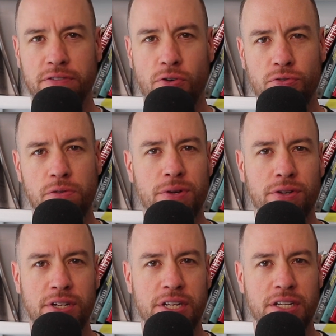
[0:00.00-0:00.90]

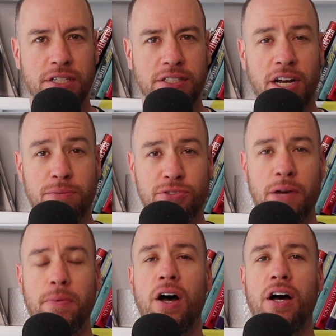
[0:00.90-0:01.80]
Vulnerability comes
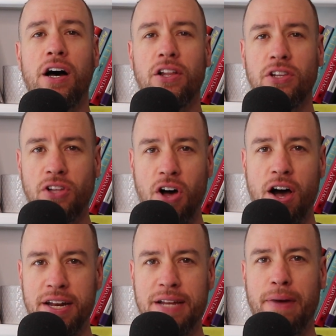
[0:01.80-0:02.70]
up a
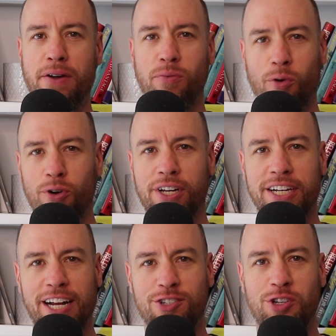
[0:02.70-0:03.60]
lot in my work,
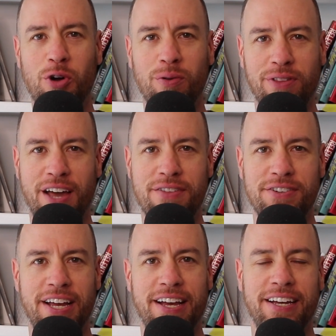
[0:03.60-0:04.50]
and I joked the other
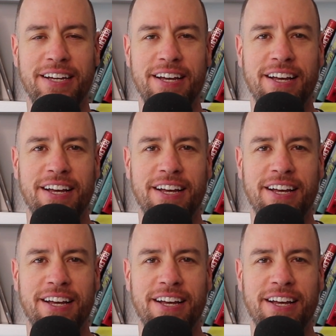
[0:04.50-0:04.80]
day